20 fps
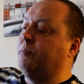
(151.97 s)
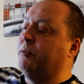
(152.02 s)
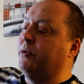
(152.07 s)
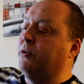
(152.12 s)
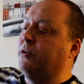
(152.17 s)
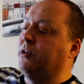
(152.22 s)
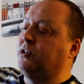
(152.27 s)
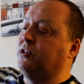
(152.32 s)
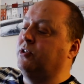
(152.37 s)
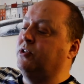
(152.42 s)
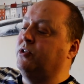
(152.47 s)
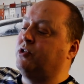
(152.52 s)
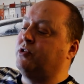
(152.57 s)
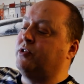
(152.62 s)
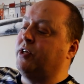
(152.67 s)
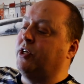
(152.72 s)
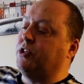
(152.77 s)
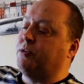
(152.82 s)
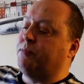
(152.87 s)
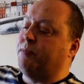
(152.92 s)
portions
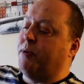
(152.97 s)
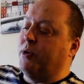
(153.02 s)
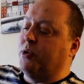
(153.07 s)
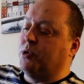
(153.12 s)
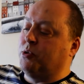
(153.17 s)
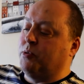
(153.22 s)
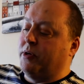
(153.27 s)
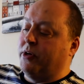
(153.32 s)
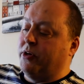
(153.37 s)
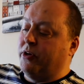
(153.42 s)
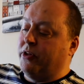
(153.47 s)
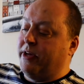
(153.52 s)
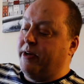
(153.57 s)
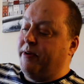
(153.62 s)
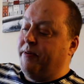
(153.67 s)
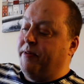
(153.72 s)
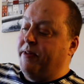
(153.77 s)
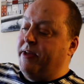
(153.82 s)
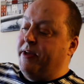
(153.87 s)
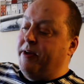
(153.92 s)
transpose one another